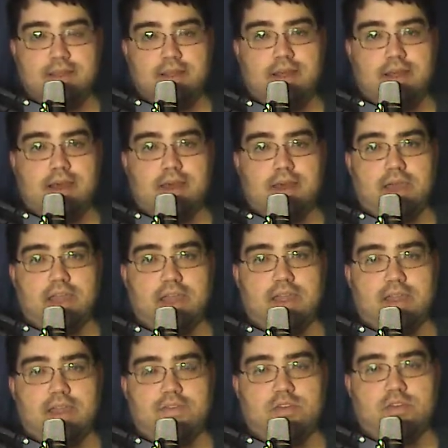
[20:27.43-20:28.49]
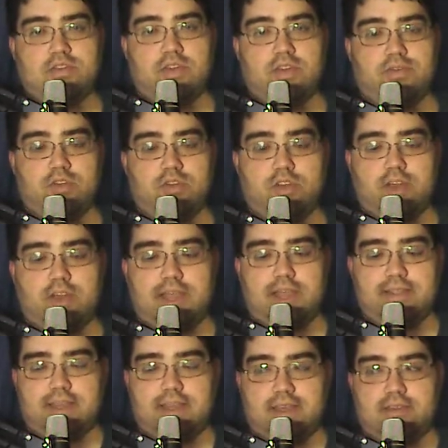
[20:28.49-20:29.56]
I, I can give you several good
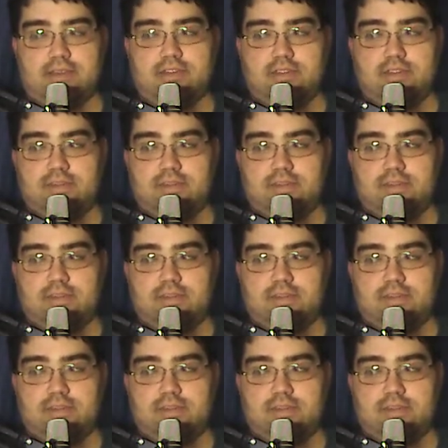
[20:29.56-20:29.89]
ideas.